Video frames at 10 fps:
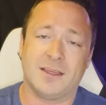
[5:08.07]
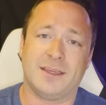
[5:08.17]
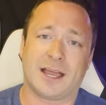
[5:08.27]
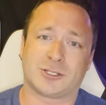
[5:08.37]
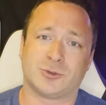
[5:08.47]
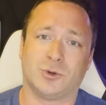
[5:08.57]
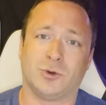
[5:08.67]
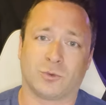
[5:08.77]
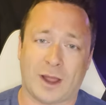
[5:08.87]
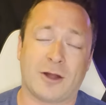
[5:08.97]
the
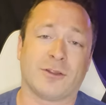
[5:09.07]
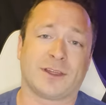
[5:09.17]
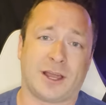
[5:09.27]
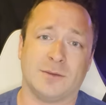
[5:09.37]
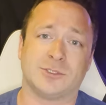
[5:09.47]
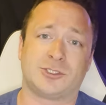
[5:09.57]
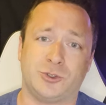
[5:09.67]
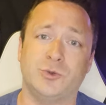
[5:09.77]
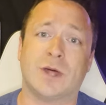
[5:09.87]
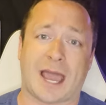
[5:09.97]
actual router that comes
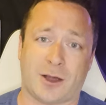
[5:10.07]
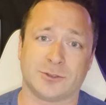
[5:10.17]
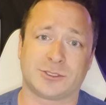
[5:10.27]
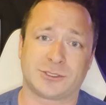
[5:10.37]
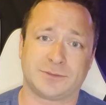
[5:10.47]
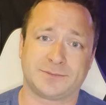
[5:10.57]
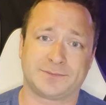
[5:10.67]
to the house.